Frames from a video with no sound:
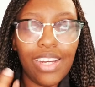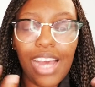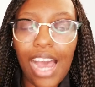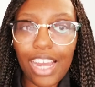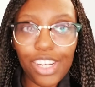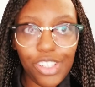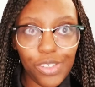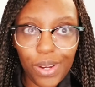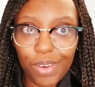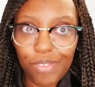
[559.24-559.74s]

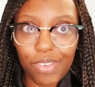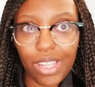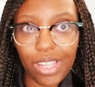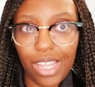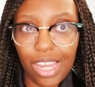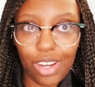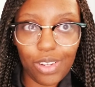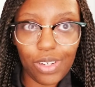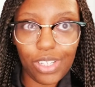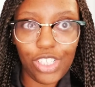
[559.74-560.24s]
I do
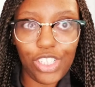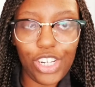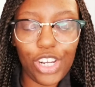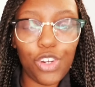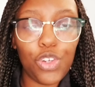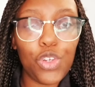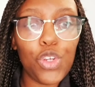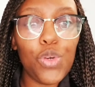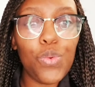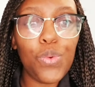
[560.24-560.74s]
everything on this
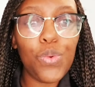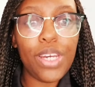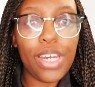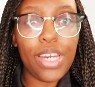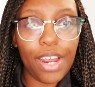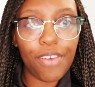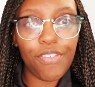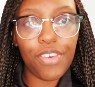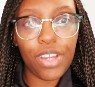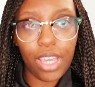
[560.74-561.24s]
channel. You will never